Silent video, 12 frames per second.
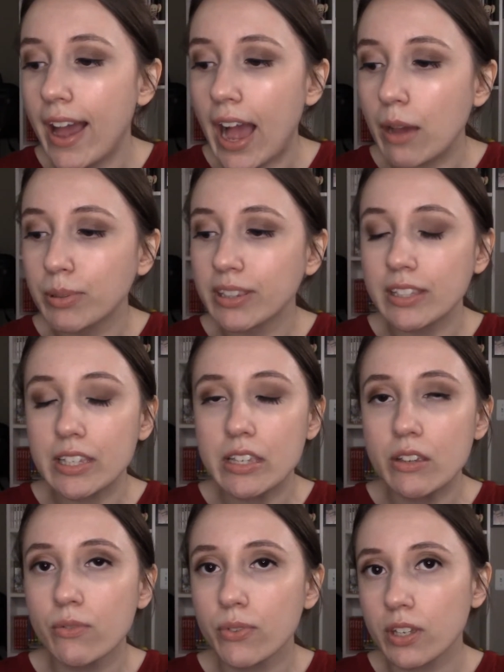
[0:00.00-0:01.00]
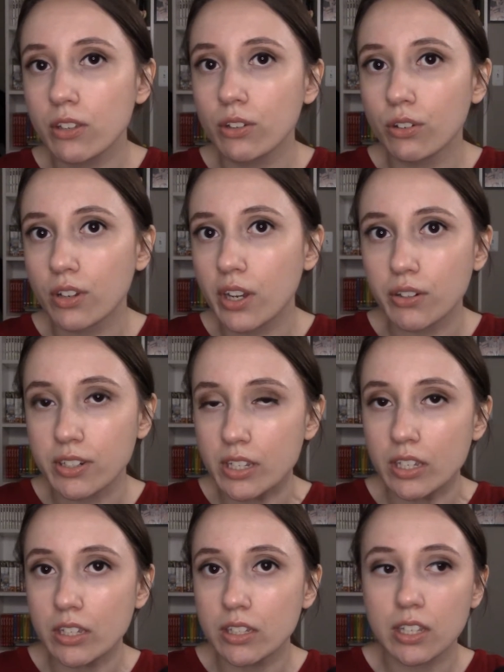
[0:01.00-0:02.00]
I believe you're
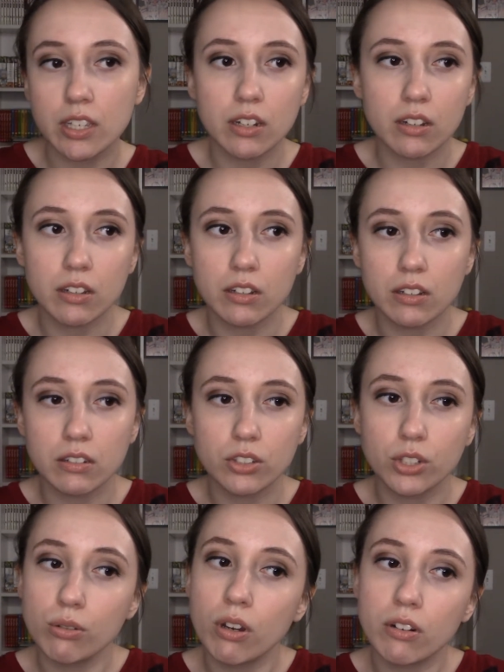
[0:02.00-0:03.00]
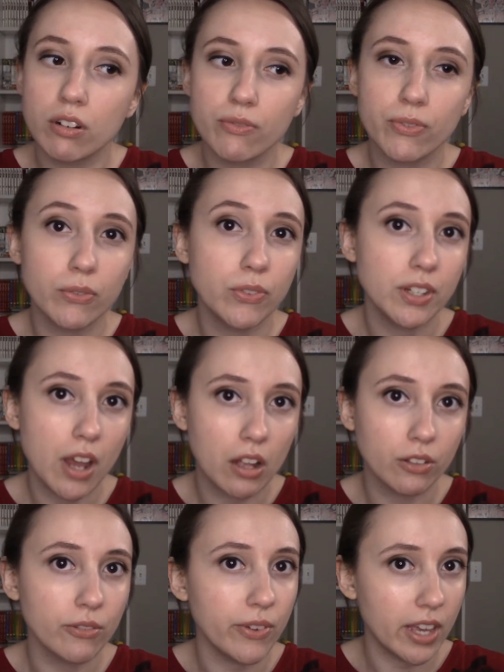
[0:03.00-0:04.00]
guaranteed to get a
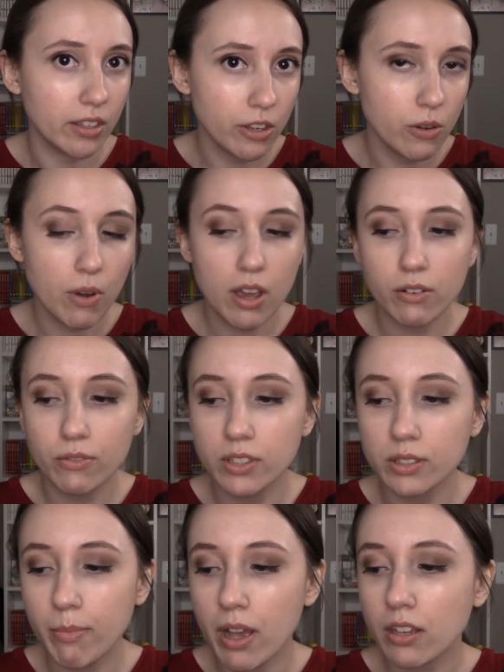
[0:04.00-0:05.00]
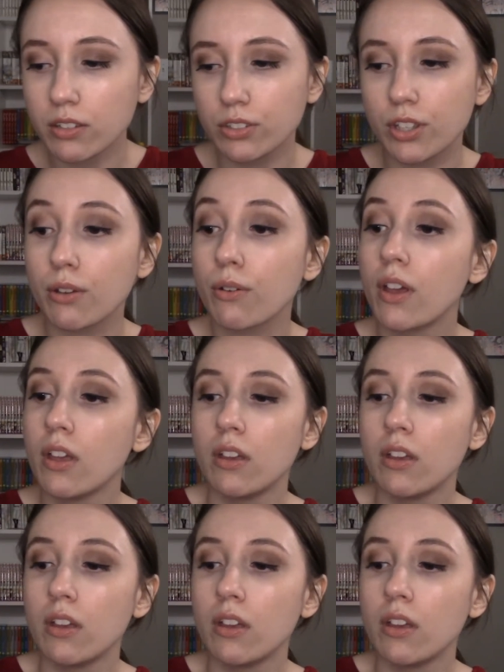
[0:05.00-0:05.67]
$250 value out of this box, so